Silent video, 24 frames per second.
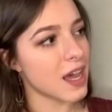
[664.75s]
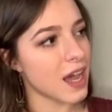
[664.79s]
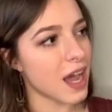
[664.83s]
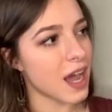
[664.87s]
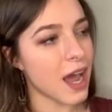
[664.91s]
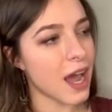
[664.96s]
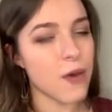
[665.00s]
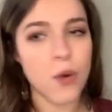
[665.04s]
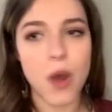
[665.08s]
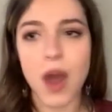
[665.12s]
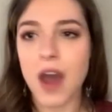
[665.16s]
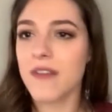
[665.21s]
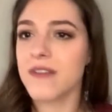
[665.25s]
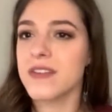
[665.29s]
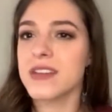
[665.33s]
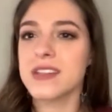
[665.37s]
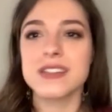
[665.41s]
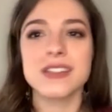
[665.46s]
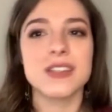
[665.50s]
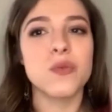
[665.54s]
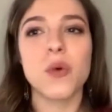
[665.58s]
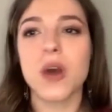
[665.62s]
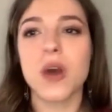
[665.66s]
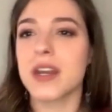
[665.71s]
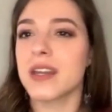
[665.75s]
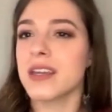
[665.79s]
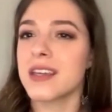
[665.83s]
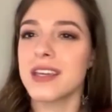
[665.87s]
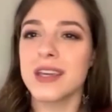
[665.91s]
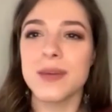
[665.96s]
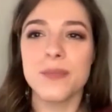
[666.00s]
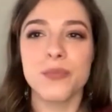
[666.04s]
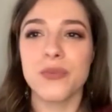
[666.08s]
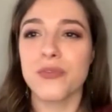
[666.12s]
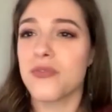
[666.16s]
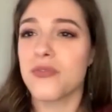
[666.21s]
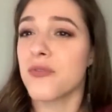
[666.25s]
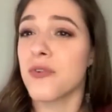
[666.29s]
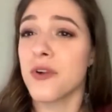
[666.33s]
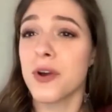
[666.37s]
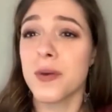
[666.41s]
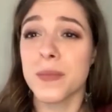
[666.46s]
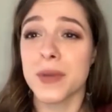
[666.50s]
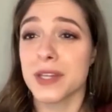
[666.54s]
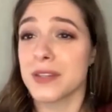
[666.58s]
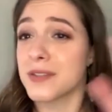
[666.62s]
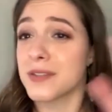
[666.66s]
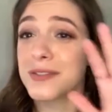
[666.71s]
I obviously want to keep
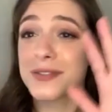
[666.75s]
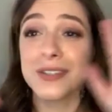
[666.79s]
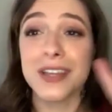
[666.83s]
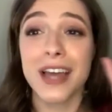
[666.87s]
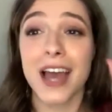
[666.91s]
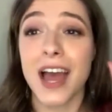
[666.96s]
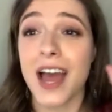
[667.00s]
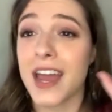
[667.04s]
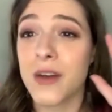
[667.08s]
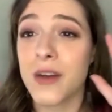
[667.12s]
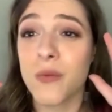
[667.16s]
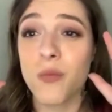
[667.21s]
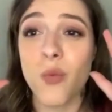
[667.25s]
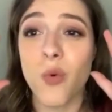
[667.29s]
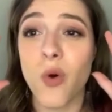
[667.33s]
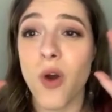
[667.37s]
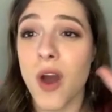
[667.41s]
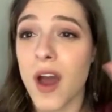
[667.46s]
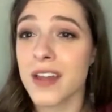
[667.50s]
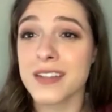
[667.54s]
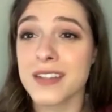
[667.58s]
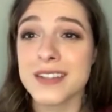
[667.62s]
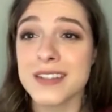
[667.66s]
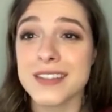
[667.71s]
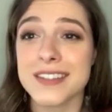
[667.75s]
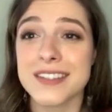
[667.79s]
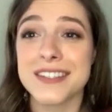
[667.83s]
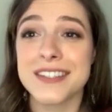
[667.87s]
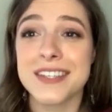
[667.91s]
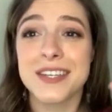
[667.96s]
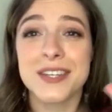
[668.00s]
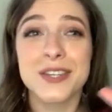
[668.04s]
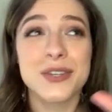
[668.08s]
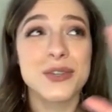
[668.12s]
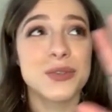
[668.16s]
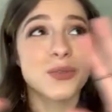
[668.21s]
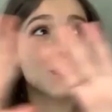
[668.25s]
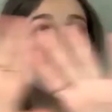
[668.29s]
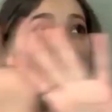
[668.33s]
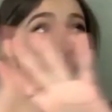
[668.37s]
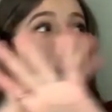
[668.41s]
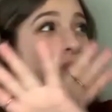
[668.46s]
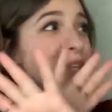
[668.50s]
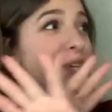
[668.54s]
performing. I want to